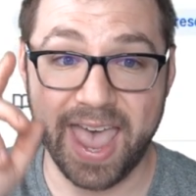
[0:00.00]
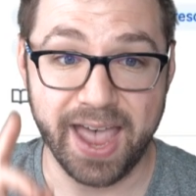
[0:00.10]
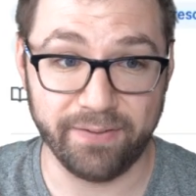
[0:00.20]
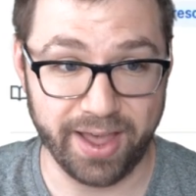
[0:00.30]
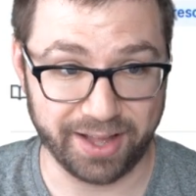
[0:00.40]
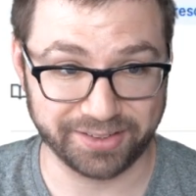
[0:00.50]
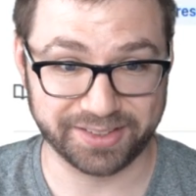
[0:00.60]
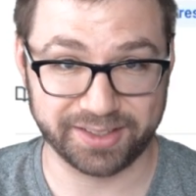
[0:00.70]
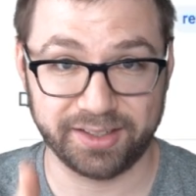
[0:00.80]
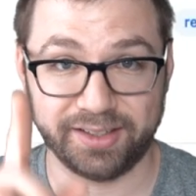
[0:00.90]

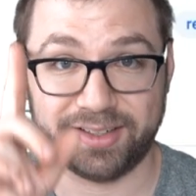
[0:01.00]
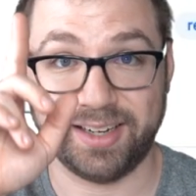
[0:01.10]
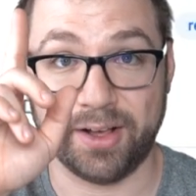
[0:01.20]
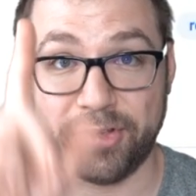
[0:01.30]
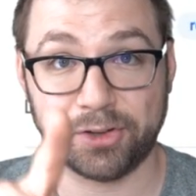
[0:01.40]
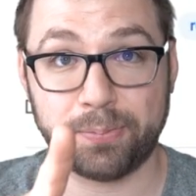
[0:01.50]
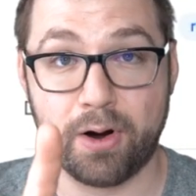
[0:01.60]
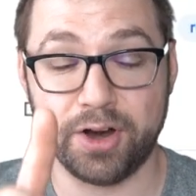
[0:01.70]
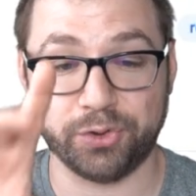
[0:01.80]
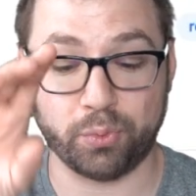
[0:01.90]
advanced. Now, this
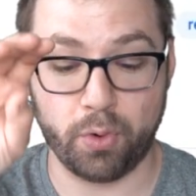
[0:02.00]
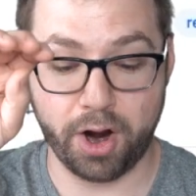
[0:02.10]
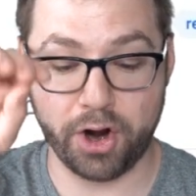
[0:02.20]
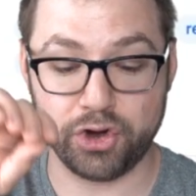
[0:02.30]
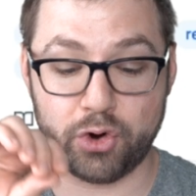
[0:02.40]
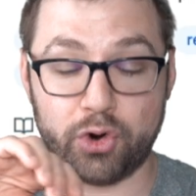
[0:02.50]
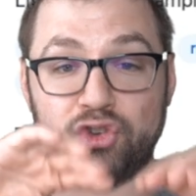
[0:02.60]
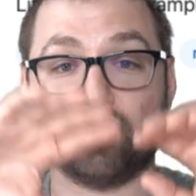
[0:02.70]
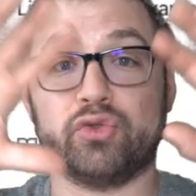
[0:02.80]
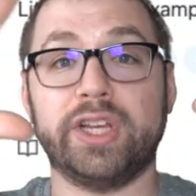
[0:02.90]
part is where your
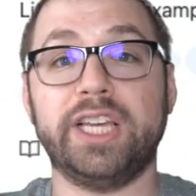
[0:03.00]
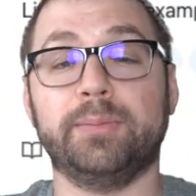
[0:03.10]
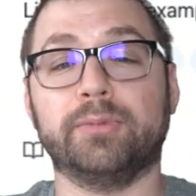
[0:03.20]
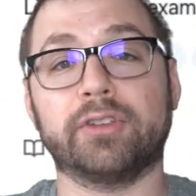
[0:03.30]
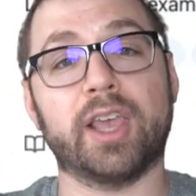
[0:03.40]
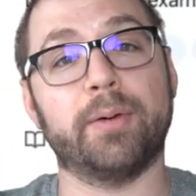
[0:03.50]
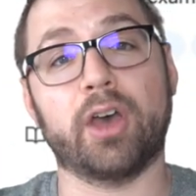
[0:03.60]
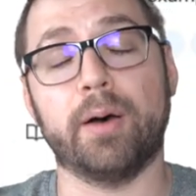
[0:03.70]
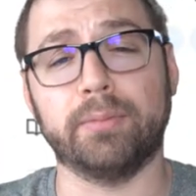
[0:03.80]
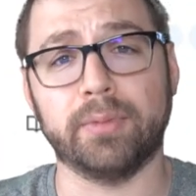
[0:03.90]
dreams can
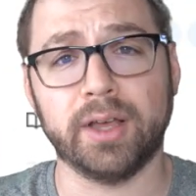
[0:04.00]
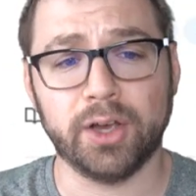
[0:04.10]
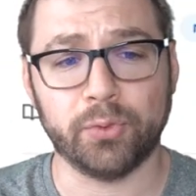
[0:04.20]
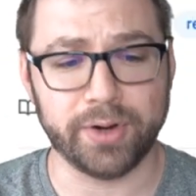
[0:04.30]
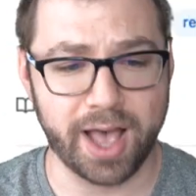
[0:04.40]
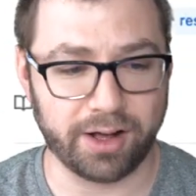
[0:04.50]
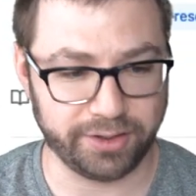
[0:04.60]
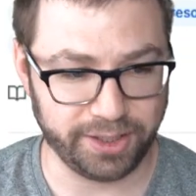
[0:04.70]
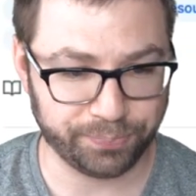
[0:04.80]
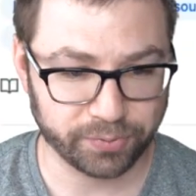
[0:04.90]
come
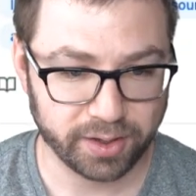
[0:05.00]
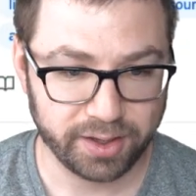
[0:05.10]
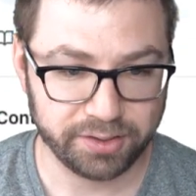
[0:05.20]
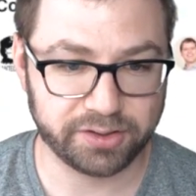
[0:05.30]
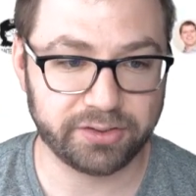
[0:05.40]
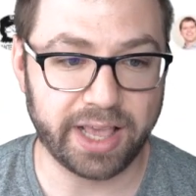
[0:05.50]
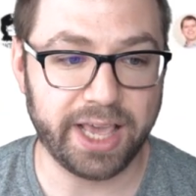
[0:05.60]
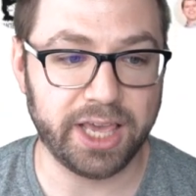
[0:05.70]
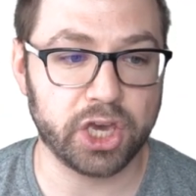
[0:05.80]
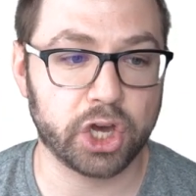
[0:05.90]
reality. This is
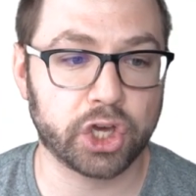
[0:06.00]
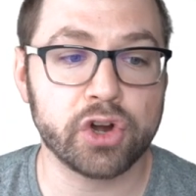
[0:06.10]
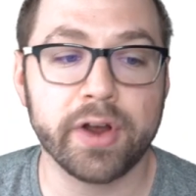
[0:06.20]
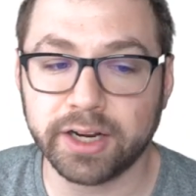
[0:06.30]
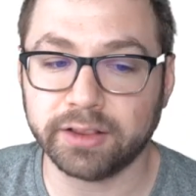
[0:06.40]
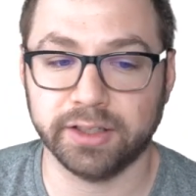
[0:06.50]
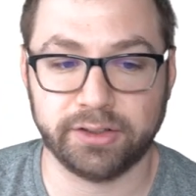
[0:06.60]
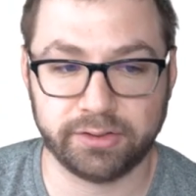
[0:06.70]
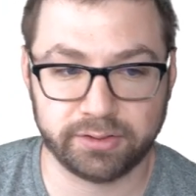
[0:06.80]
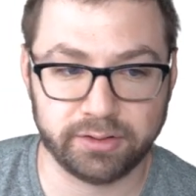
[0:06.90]
a curated
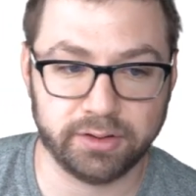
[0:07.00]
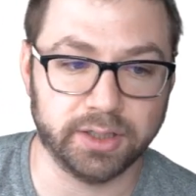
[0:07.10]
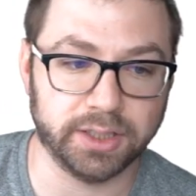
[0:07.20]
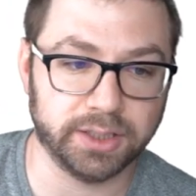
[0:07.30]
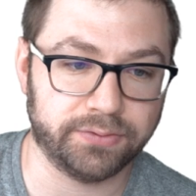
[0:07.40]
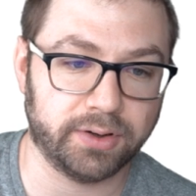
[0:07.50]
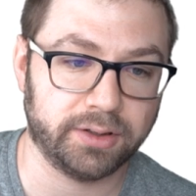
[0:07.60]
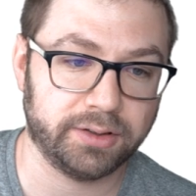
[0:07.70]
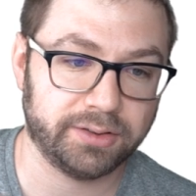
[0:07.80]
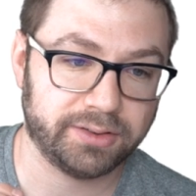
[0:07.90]
list of
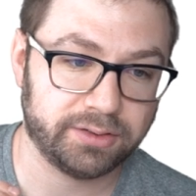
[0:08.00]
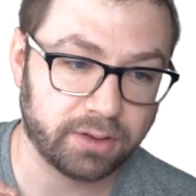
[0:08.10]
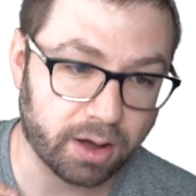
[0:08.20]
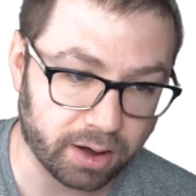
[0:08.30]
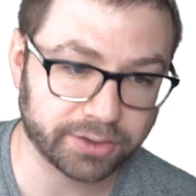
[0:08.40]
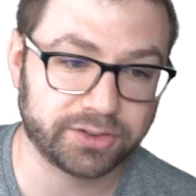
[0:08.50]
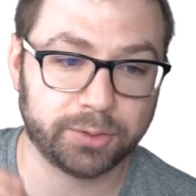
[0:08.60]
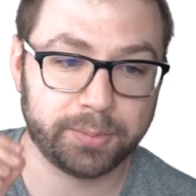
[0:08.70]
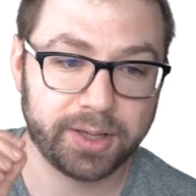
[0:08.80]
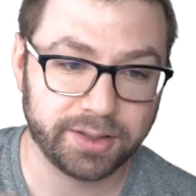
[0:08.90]

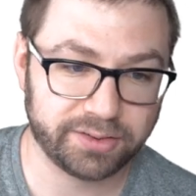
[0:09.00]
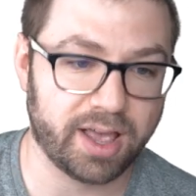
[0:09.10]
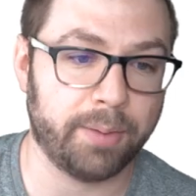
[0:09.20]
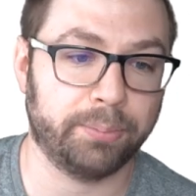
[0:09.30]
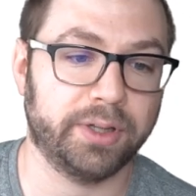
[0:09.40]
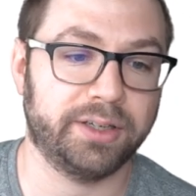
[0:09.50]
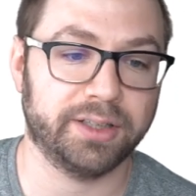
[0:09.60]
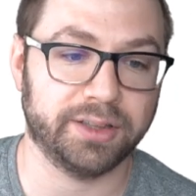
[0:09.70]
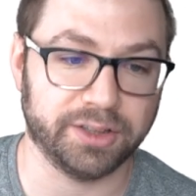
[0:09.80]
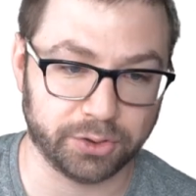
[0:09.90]
awesome template
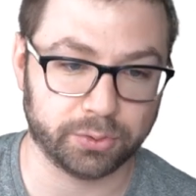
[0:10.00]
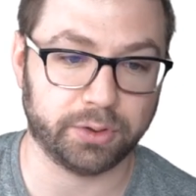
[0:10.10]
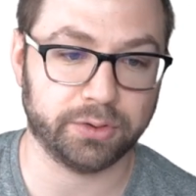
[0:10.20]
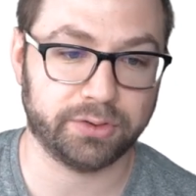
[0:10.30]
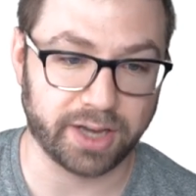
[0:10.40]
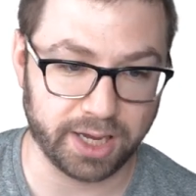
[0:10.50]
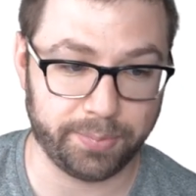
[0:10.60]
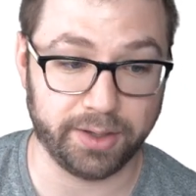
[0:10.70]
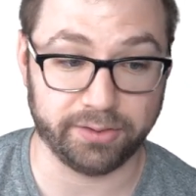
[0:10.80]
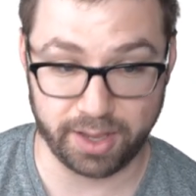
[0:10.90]
literal
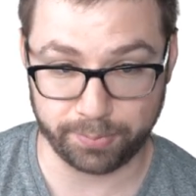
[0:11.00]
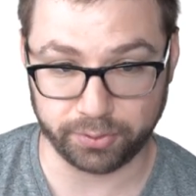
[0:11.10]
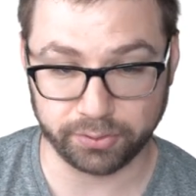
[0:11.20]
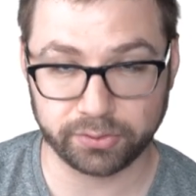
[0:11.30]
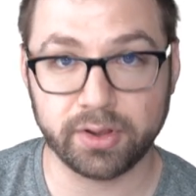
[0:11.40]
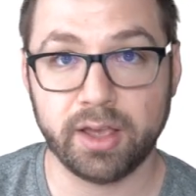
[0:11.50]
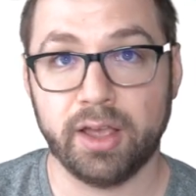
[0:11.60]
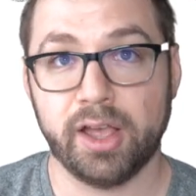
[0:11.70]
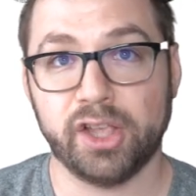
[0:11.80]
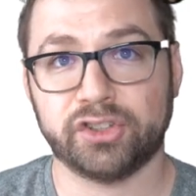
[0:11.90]
type examples.
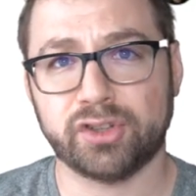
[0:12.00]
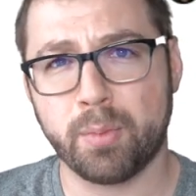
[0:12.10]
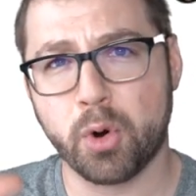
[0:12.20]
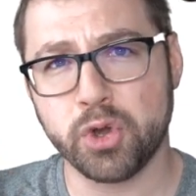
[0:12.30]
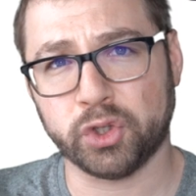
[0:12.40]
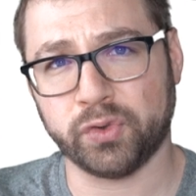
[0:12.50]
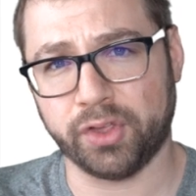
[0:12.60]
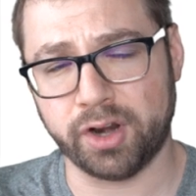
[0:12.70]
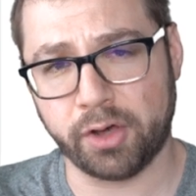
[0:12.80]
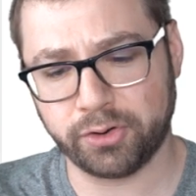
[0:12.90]
Some more useful
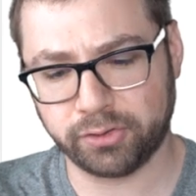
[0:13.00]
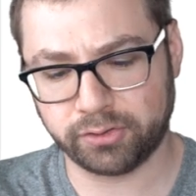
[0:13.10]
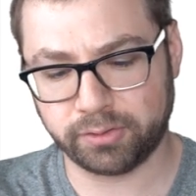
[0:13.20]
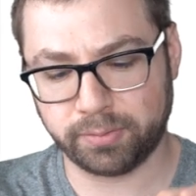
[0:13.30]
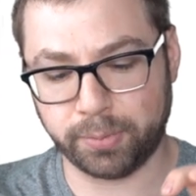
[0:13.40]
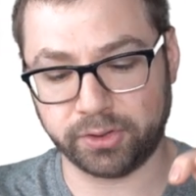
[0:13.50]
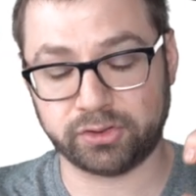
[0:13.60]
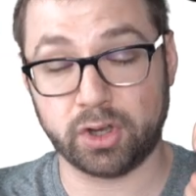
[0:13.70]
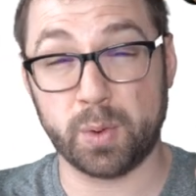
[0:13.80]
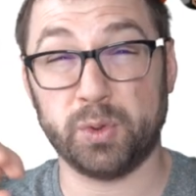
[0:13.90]
than others, but
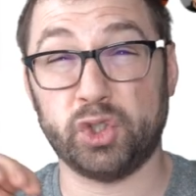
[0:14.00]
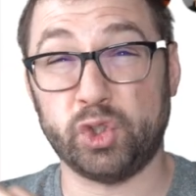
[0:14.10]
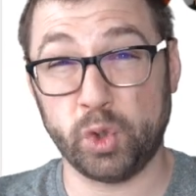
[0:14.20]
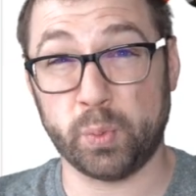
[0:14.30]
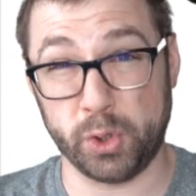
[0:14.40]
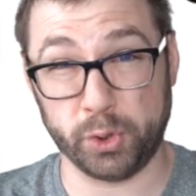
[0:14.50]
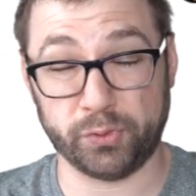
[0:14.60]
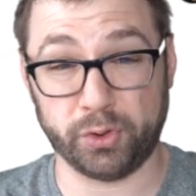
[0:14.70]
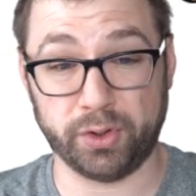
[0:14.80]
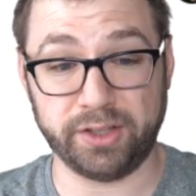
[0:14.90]
some super
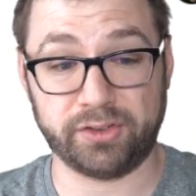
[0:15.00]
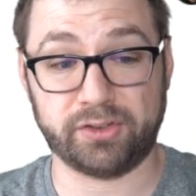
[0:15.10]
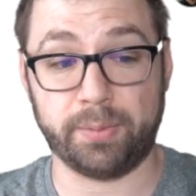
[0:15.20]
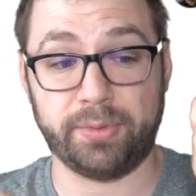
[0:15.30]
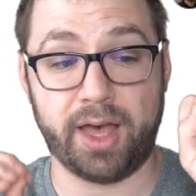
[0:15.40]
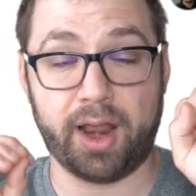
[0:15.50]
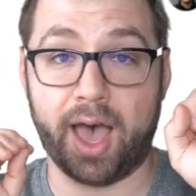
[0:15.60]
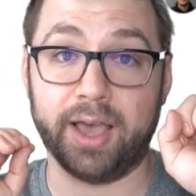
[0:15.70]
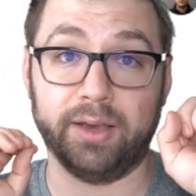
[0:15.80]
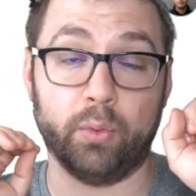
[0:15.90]
useful and some that
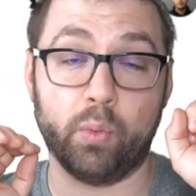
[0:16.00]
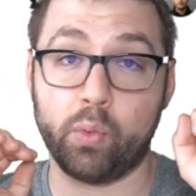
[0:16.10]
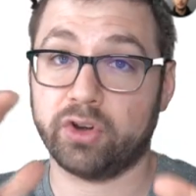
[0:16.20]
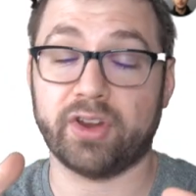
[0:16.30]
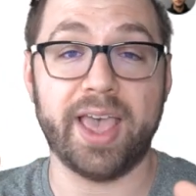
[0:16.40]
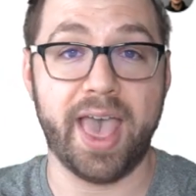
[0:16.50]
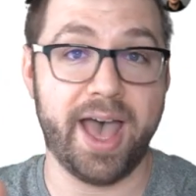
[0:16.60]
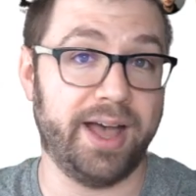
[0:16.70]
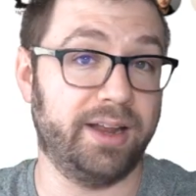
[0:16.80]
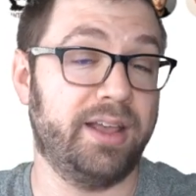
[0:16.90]
I wish I
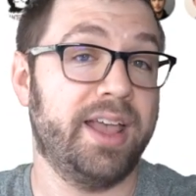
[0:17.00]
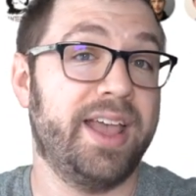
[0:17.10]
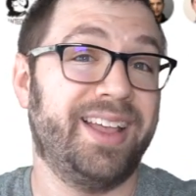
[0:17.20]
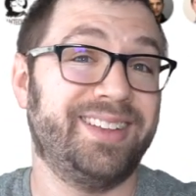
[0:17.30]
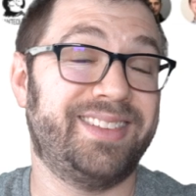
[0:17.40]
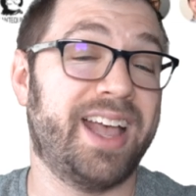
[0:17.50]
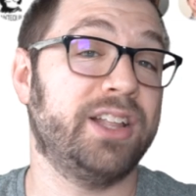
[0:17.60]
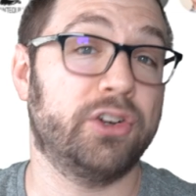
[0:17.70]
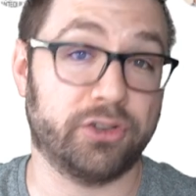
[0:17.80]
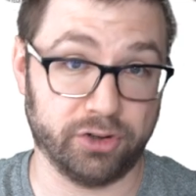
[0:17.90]
had 10
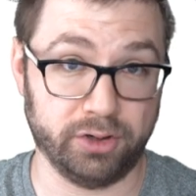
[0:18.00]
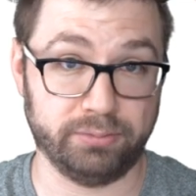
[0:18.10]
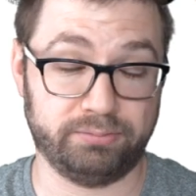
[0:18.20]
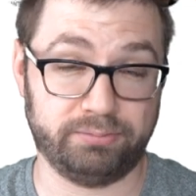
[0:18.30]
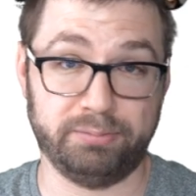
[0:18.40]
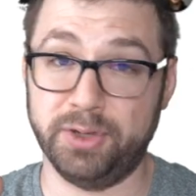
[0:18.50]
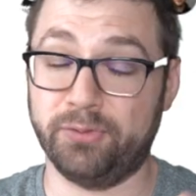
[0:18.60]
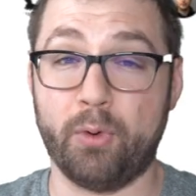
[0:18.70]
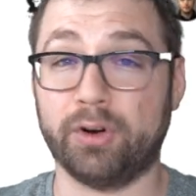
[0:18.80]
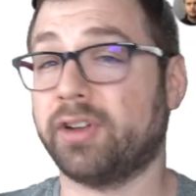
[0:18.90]
years ago
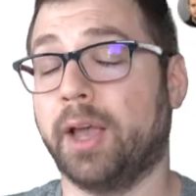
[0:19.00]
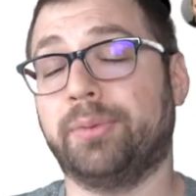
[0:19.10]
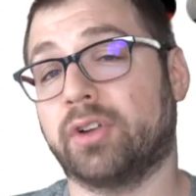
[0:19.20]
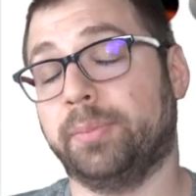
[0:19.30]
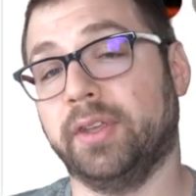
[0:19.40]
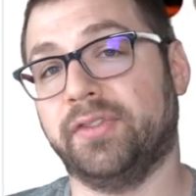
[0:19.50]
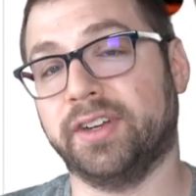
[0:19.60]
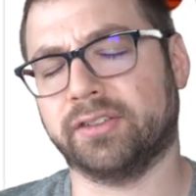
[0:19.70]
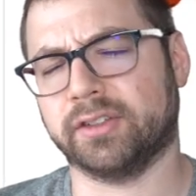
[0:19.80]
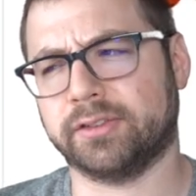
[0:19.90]
before TypeScript even
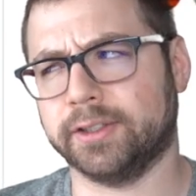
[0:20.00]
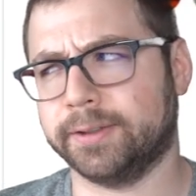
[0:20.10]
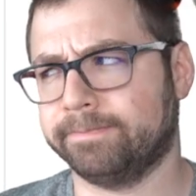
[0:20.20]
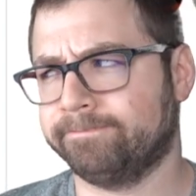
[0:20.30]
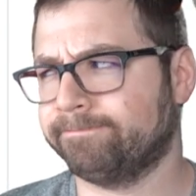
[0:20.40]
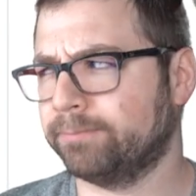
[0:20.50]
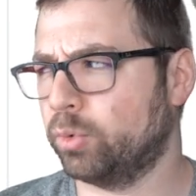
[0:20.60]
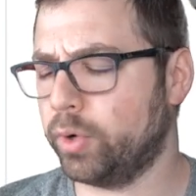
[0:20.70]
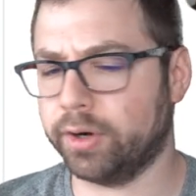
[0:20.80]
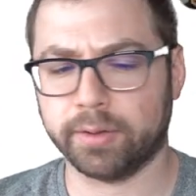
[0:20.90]
existed.
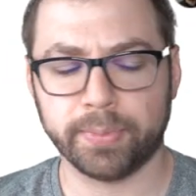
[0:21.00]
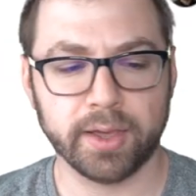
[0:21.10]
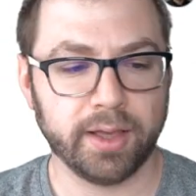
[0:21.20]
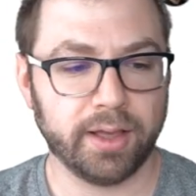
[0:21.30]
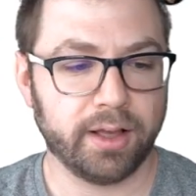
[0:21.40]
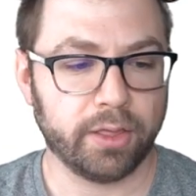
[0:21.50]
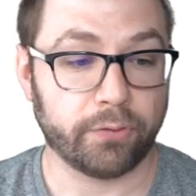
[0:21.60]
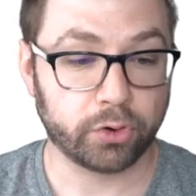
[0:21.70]
Weird. The